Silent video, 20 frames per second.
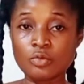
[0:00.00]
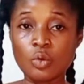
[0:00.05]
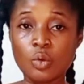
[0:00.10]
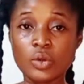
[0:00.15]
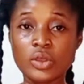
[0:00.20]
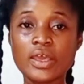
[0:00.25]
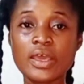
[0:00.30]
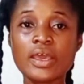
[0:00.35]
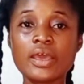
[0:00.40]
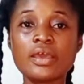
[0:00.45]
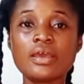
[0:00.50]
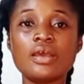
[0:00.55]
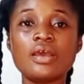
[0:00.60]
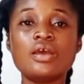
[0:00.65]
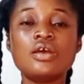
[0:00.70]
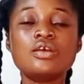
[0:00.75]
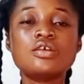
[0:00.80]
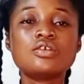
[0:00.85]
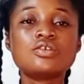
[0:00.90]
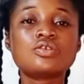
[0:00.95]
Okay,
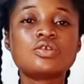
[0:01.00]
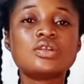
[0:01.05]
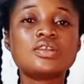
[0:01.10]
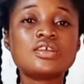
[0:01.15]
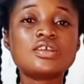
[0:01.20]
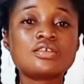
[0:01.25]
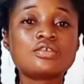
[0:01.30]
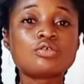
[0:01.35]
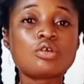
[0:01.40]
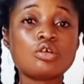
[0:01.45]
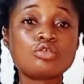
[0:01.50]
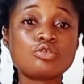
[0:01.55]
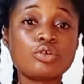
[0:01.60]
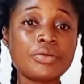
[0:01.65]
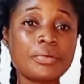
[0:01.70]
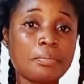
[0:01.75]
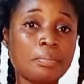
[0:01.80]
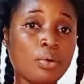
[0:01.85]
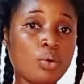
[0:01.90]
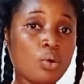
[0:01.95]
so this is also
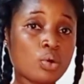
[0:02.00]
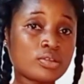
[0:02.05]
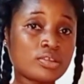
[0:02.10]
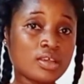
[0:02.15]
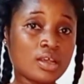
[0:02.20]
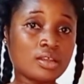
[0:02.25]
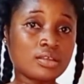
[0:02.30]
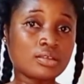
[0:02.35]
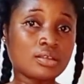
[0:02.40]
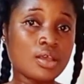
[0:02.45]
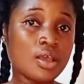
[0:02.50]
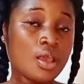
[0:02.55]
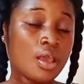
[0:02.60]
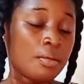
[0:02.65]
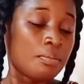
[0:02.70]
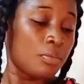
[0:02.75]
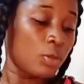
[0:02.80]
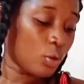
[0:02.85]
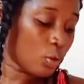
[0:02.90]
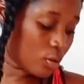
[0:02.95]
important,
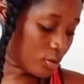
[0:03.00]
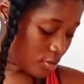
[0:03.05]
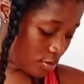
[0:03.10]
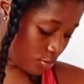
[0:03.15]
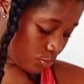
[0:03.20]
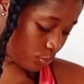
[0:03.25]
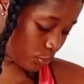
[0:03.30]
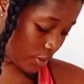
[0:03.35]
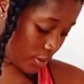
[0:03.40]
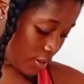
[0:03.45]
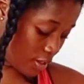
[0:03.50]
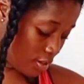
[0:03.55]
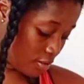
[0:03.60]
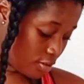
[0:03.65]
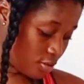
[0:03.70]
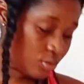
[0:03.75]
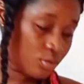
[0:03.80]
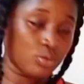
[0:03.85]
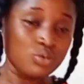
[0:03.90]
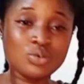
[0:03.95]
because with
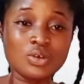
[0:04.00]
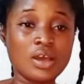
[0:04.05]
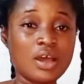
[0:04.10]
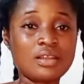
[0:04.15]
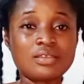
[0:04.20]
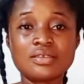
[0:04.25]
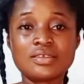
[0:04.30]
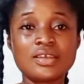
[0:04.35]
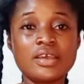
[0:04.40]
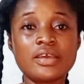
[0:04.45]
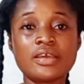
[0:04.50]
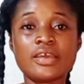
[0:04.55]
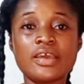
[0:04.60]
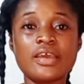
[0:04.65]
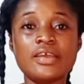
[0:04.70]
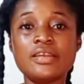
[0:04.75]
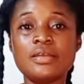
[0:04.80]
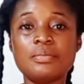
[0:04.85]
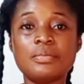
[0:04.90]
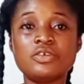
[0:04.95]
this you can take
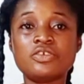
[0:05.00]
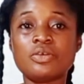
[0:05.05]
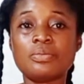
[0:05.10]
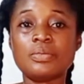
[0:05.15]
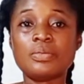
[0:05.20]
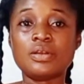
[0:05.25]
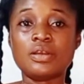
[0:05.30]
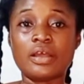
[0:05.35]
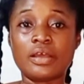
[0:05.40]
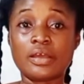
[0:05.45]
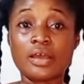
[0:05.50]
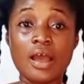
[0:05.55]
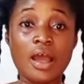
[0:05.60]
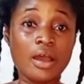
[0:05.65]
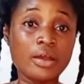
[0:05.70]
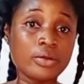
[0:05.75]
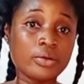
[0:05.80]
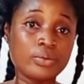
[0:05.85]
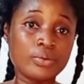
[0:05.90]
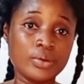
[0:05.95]
any measurement like
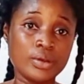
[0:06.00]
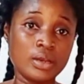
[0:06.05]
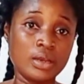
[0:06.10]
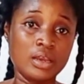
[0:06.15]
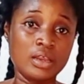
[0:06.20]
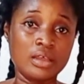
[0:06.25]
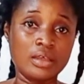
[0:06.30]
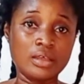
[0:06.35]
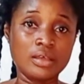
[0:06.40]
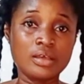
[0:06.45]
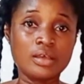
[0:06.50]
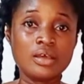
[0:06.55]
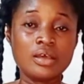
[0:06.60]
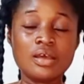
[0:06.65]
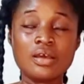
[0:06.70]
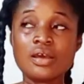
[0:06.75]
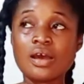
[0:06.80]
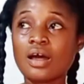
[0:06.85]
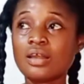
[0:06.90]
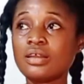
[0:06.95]
accurately,
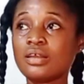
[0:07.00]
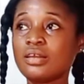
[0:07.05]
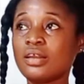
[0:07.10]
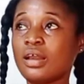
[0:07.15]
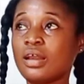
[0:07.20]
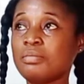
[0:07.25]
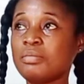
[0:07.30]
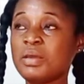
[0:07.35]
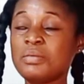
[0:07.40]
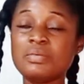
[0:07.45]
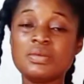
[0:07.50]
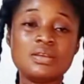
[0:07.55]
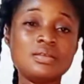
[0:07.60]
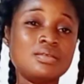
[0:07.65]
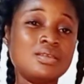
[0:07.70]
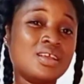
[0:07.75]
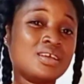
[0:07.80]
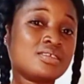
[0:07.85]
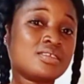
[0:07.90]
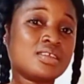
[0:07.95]
other than maybe,
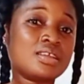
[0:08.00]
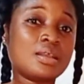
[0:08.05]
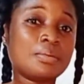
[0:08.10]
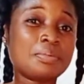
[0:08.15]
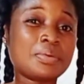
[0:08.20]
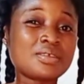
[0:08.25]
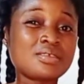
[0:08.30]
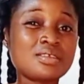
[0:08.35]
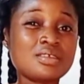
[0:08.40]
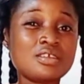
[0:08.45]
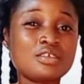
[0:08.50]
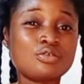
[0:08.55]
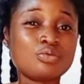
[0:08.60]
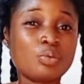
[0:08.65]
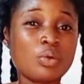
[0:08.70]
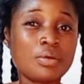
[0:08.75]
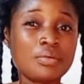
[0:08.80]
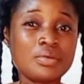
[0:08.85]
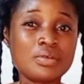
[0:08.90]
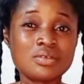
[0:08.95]
let's say the person is
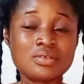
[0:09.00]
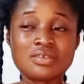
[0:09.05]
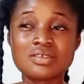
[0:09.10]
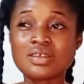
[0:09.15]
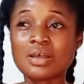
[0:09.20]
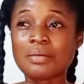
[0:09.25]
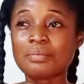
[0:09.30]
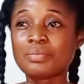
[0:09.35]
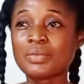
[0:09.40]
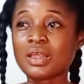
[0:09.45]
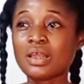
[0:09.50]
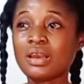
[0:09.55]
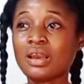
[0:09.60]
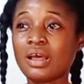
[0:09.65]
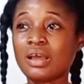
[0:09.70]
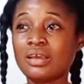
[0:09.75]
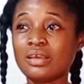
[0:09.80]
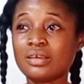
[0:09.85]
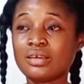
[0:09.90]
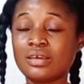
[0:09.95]
wearing something
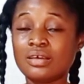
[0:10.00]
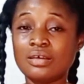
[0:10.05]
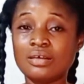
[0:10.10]
like